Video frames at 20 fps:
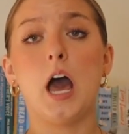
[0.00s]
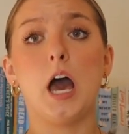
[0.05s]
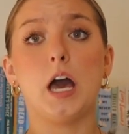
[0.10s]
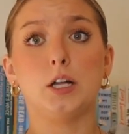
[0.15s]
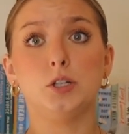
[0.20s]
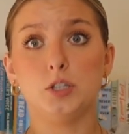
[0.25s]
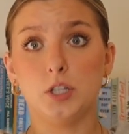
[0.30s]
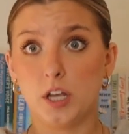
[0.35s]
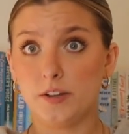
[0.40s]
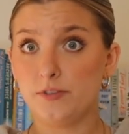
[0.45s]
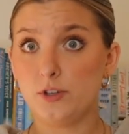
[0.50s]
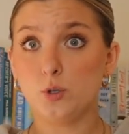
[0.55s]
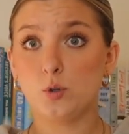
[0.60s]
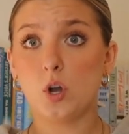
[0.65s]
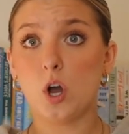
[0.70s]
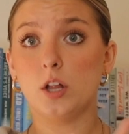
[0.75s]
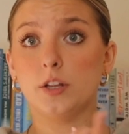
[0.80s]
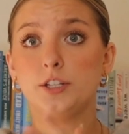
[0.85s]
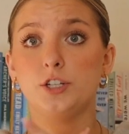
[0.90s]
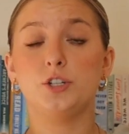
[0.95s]
I love you,
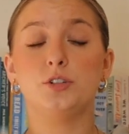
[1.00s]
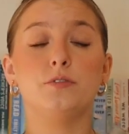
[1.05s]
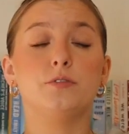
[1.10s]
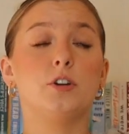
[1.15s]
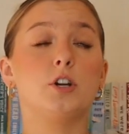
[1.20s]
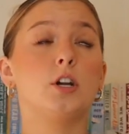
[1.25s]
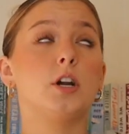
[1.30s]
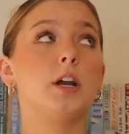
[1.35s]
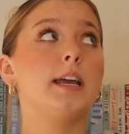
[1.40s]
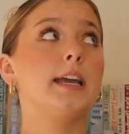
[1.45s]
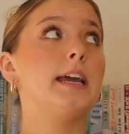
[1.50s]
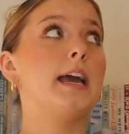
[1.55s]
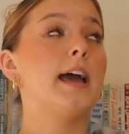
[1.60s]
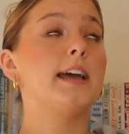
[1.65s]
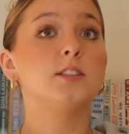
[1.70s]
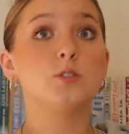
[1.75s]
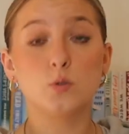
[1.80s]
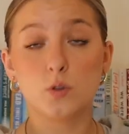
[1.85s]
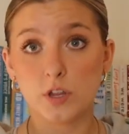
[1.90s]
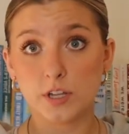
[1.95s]
Colleen Hoover. It
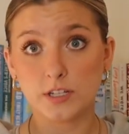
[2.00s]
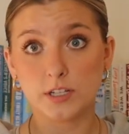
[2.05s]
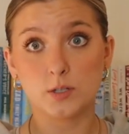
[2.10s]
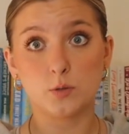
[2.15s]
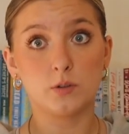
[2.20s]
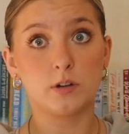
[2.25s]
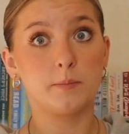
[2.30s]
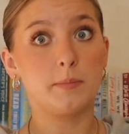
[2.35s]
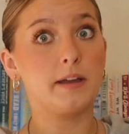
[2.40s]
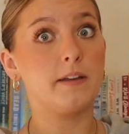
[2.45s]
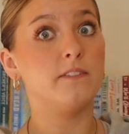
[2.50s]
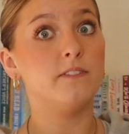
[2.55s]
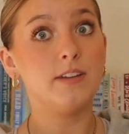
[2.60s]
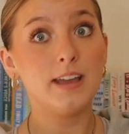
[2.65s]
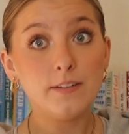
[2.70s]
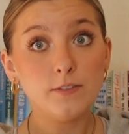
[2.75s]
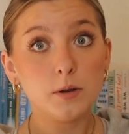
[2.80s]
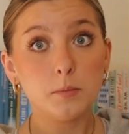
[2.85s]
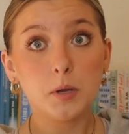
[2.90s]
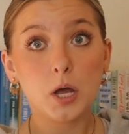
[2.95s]
Ends With Us is one of my
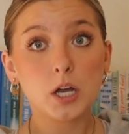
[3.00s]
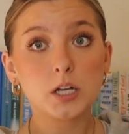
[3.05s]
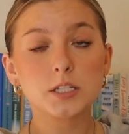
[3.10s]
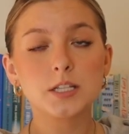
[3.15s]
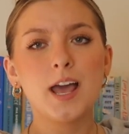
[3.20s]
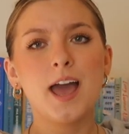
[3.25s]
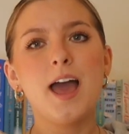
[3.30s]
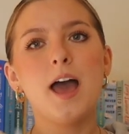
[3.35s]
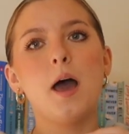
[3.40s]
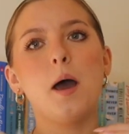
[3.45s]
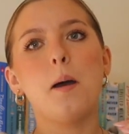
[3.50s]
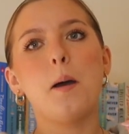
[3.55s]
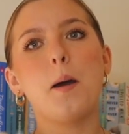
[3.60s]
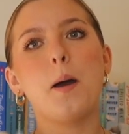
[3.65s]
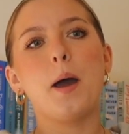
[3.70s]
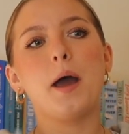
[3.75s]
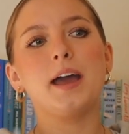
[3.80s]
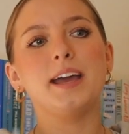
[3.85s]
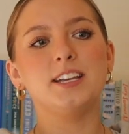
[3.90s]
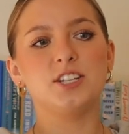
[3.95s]
favorite books.
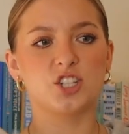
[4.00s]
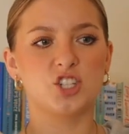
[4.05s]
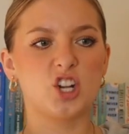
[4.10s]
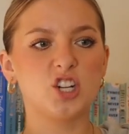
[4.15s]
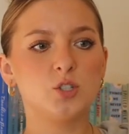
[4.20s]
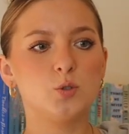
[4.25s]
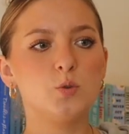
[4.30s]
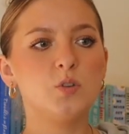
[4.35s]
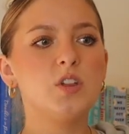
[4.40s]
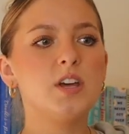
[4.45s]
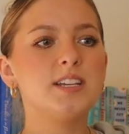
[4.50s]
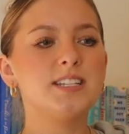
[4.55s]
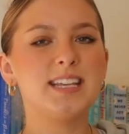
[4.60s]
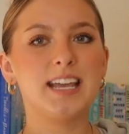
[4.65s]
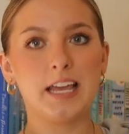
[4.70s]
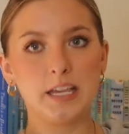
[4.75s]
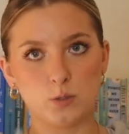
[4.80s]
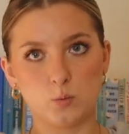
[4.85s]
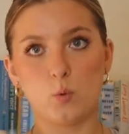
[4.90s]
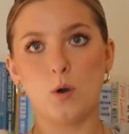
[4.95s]
It Starts With Us
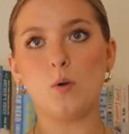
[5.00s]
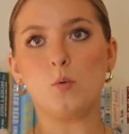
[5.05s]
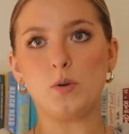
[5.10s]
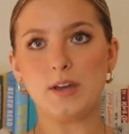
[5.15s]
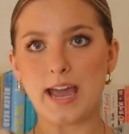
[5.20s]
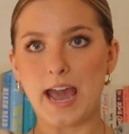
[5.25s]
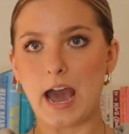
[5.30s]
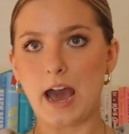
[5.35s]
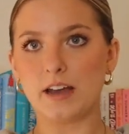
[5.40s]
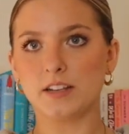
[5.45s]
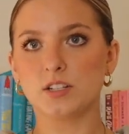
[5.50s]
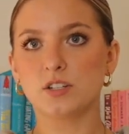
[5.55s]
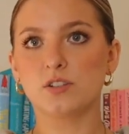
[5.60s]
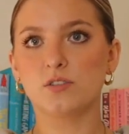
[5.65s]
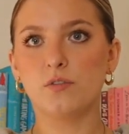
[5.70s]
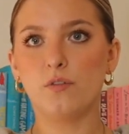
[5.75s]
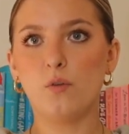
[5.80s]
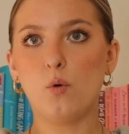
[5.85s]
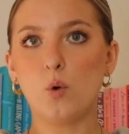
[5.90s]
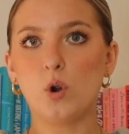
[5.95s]
is what we
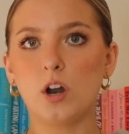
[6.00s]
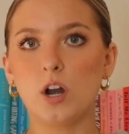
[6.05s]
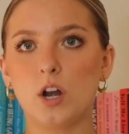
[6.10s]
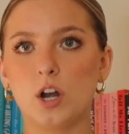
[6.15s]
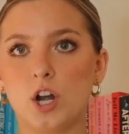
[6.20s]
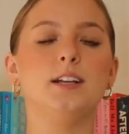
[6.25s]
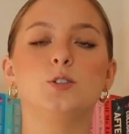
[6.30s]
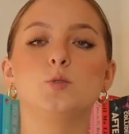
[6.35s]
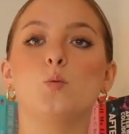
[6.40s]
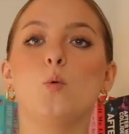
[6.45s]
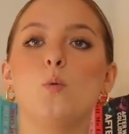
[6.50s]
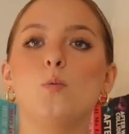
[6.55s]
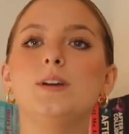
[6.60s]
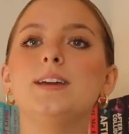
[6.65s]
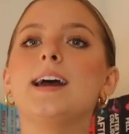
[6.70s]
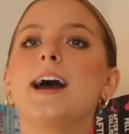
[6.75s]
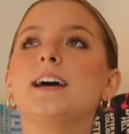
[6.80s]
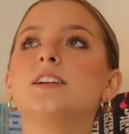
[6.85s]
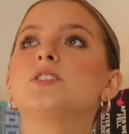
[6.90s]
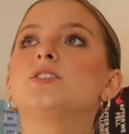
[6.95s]
asked for. It's what
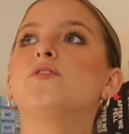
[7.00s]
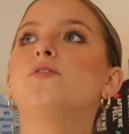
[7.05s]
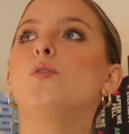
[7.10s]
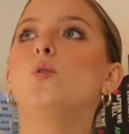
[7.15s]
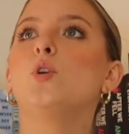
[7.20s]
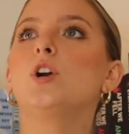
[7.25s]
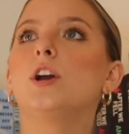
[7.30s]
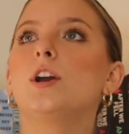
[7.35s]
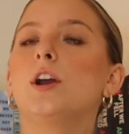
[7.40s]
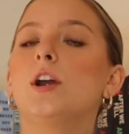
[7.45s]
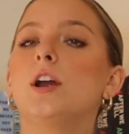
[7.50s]
we asked for.